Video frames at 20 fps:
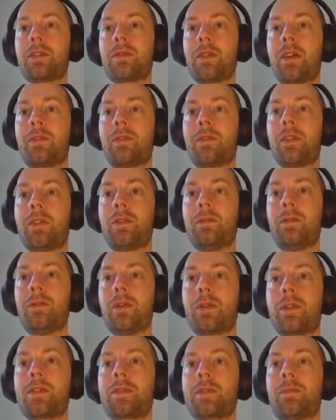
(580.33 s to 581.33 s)
I think the
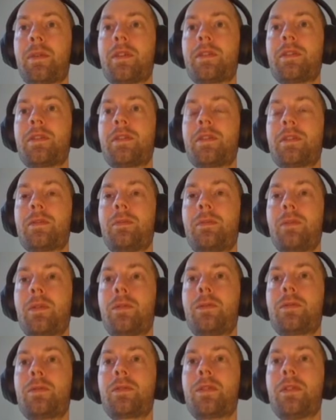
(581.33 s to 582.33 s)
workspace is most